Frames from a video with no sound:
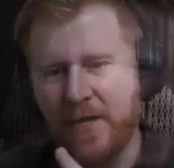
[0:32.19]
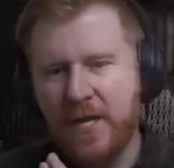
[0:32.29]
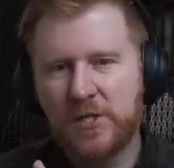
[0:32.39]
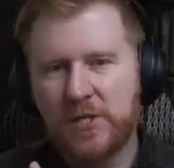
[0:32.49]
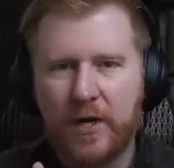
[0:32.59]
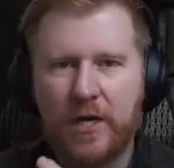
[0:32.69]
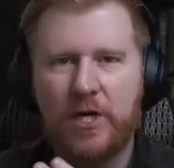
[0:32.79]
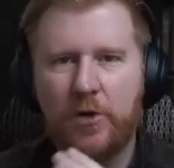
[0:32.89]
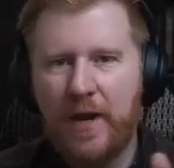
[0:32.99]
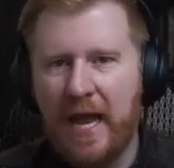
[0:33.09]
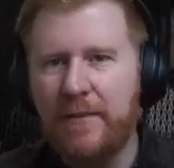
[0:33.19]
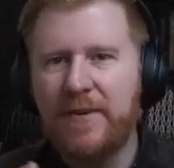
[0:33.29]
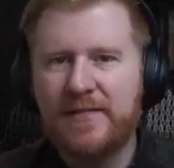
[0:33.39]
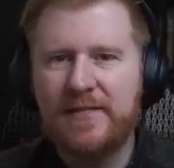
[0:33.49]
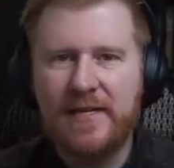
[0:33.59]
So we're going to do A, B,
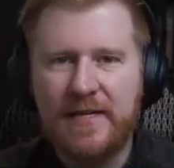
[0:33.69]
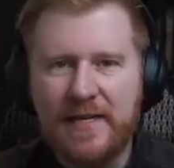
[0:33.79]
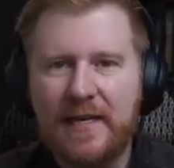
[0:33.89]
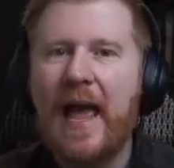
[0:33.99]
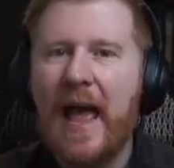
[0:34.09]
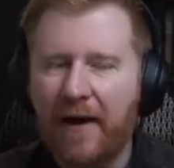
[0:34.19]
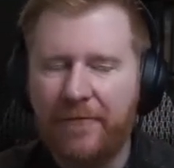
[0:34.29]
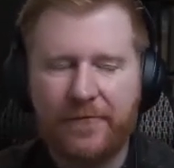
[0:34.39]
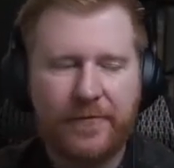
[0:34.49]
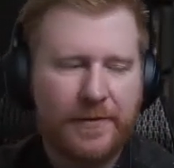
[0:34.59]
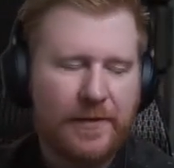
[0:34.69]
C, D, F